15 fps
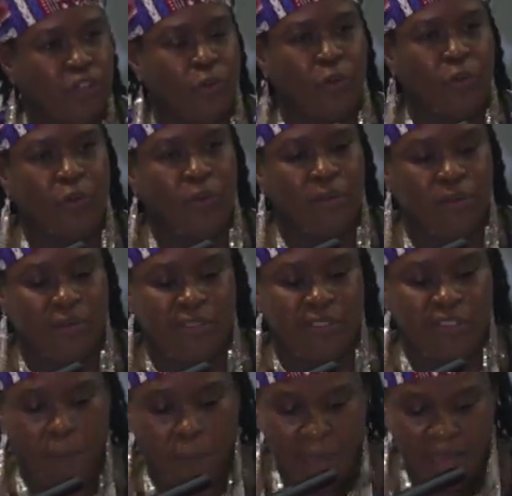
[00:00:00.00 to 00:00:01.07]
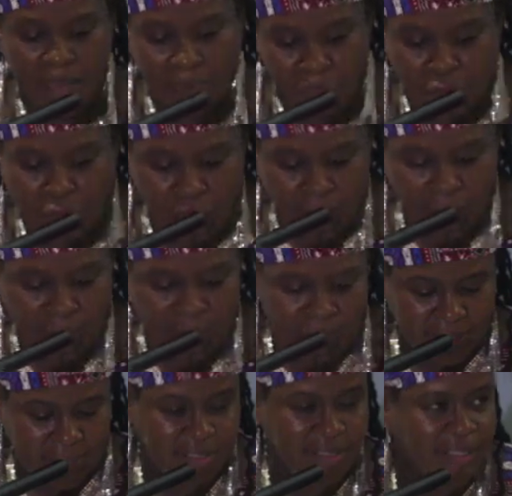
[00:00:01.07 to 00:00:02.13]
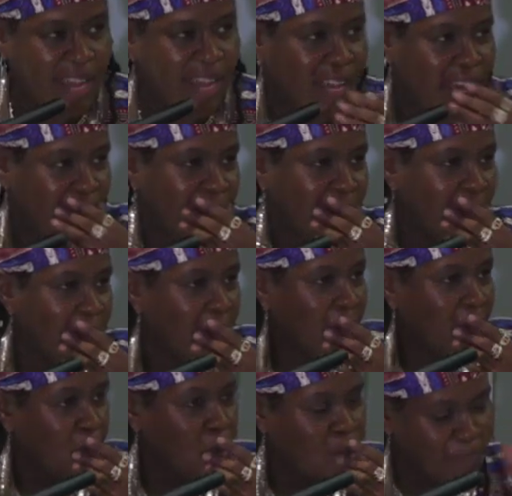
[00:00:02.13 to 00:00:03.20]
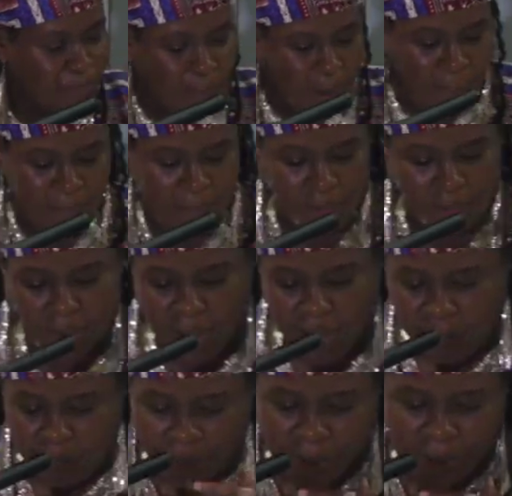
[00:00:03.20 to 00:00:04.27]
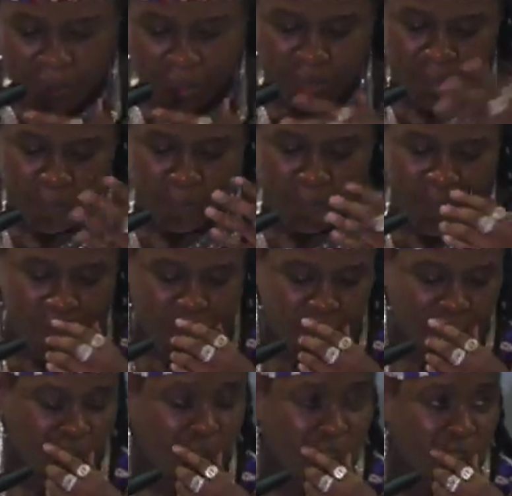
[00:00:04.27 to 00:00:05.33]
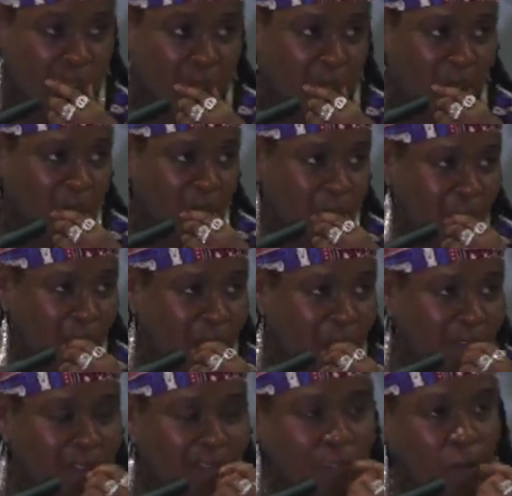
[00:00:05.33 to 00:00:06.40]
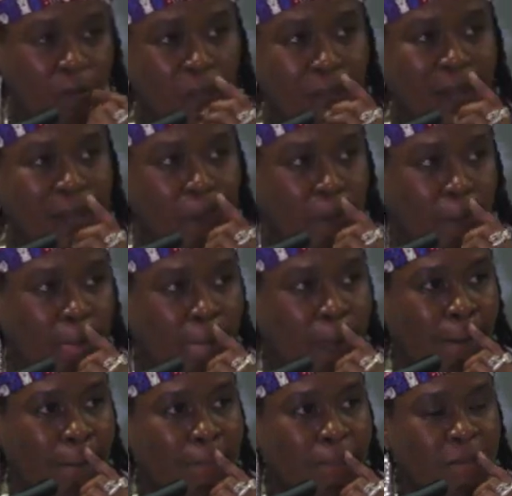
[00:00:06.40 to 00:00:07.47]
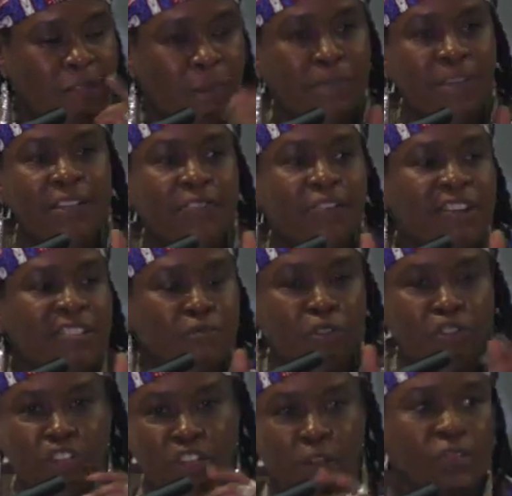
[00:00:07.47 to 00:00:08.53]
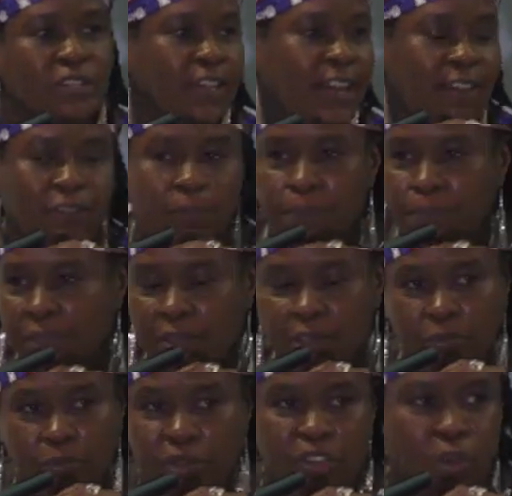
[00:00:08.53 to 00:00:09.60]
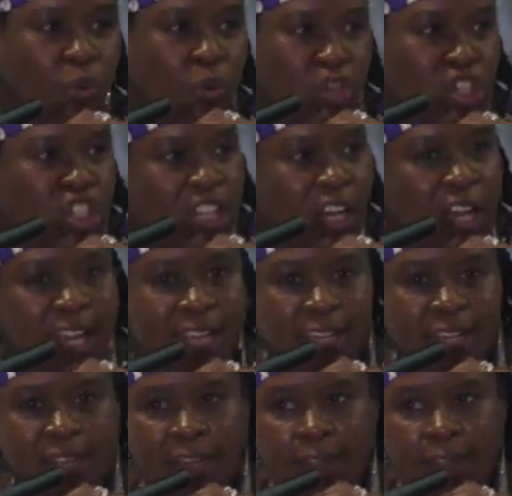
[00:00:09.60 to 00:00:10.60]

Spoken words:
to stop being afraid. There's a saying that was popularized by, I think, Peter Tosh in a reggae song about, many of us want to go to heaven, but no, we don't want to die.